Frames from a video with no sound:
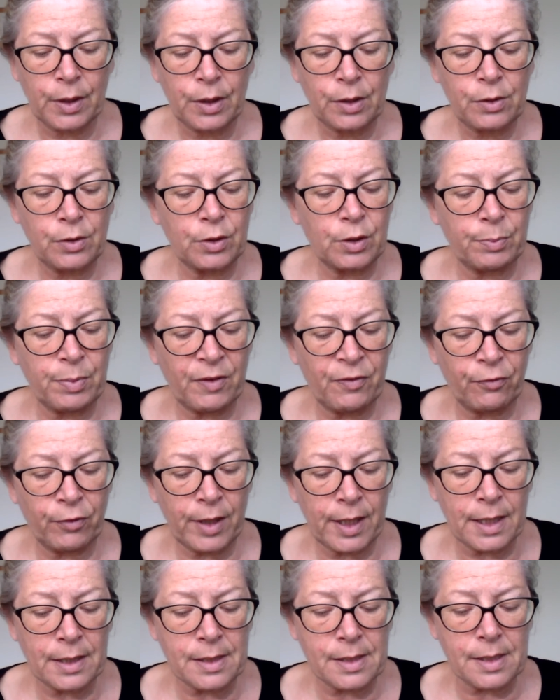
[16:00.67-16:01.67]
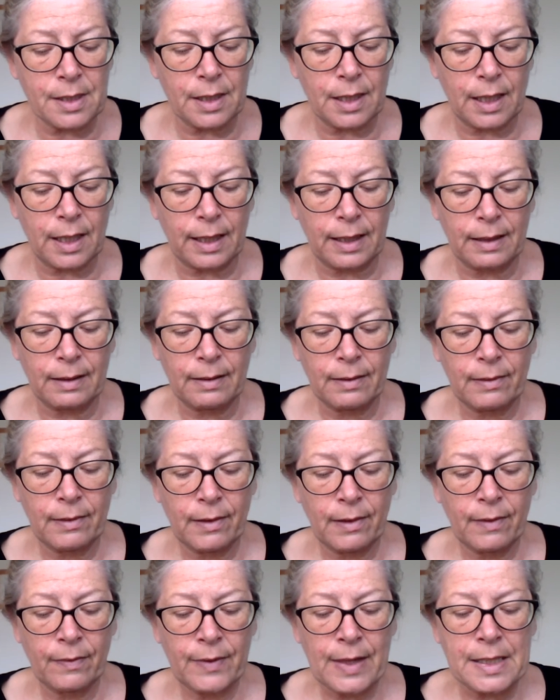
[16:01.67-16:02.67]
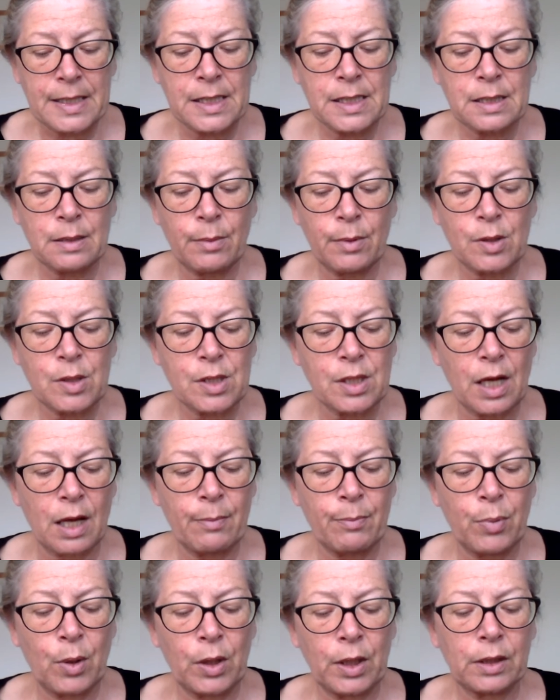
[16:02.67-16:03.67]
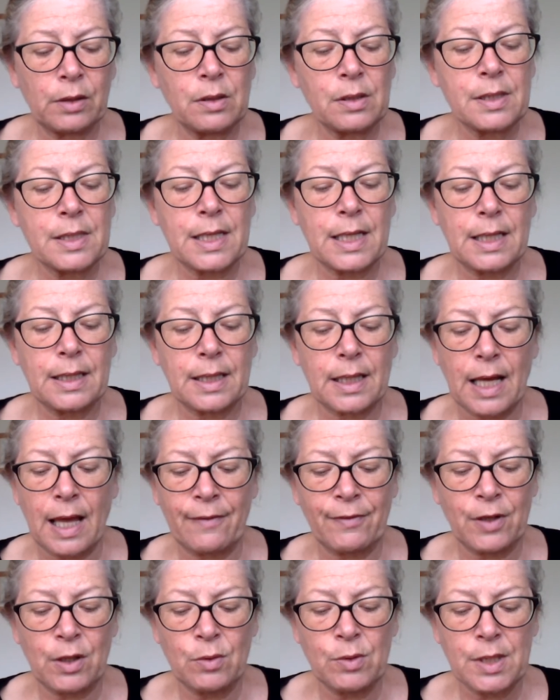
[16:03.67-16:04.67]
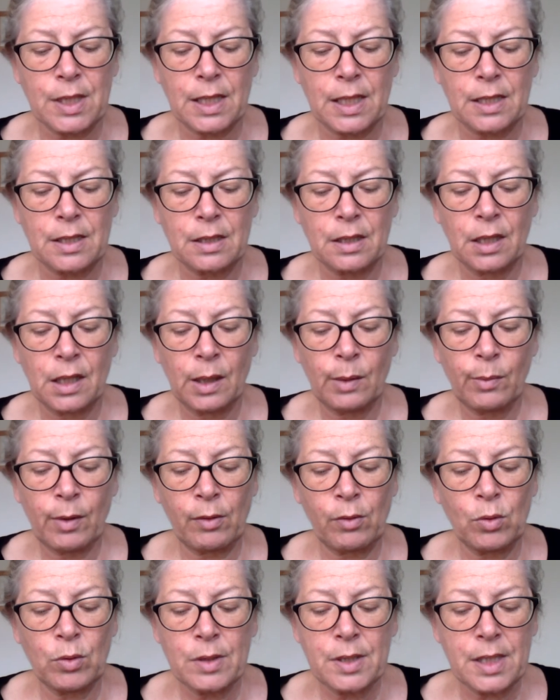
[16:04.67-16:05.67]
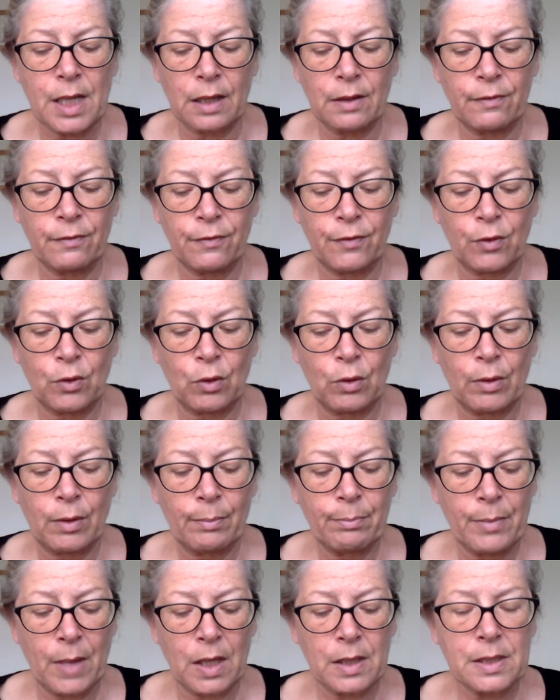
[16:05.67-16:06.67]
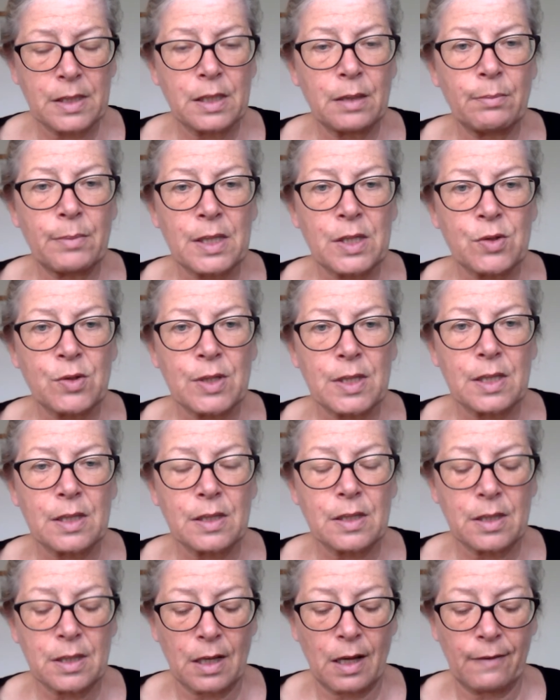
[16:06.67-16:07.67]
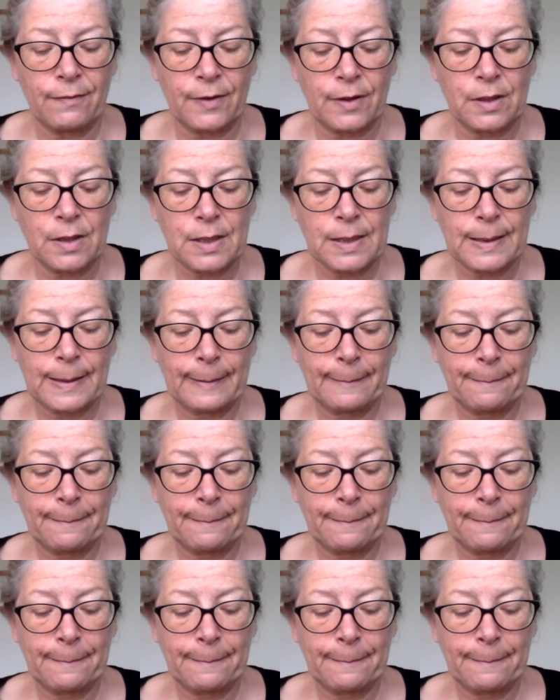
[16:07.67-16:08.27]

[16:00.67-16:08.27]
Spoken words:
You could be free instantly. That is the most diabolical deed that ever you did. We're all done for, master, mistress, and servant."